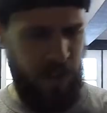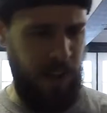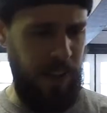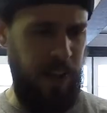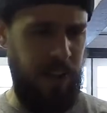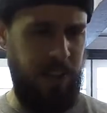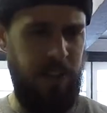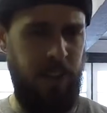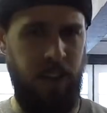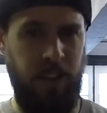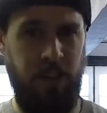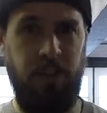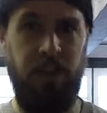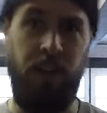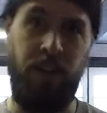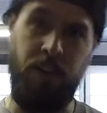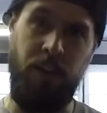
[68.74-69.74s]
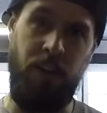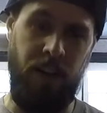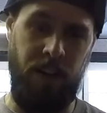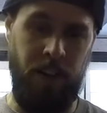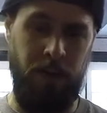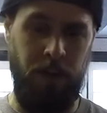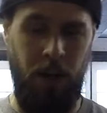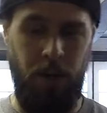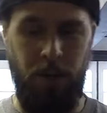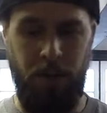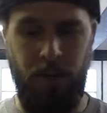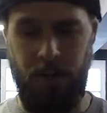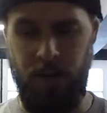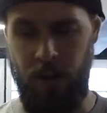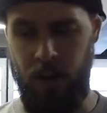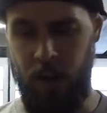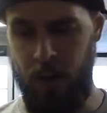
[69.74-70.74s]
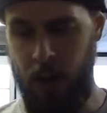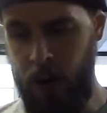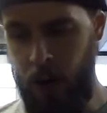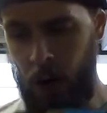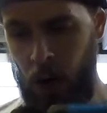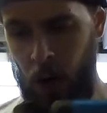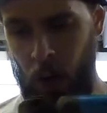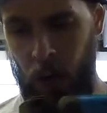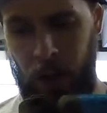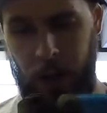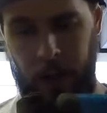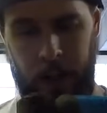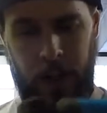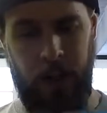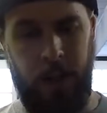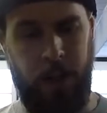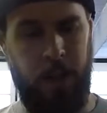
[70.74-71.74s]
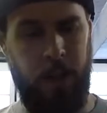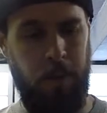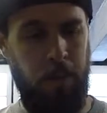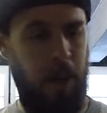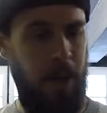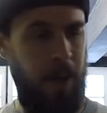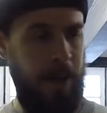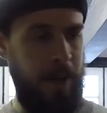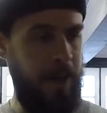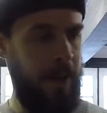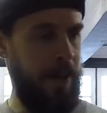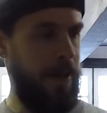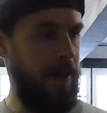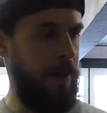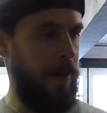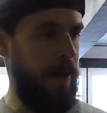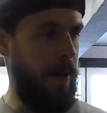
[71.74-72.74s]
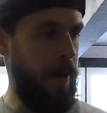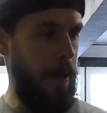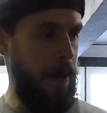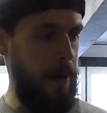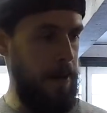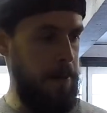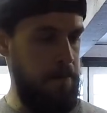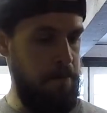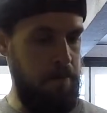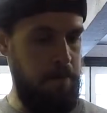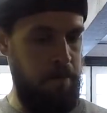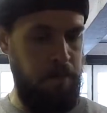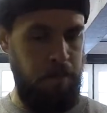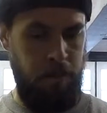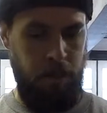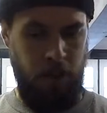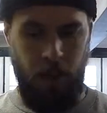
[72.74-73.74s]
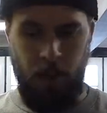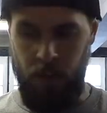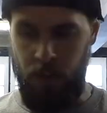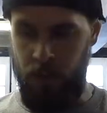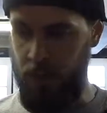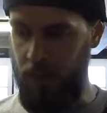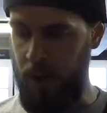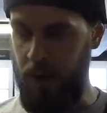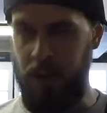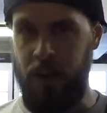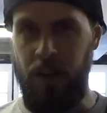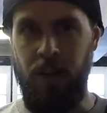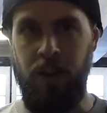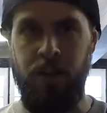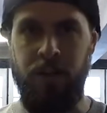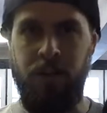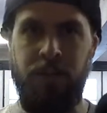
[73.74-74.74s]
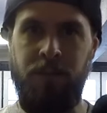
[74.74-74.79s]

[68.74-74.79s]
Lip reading: that's like a fixed height at the moment, so we're going to kind of combine that kind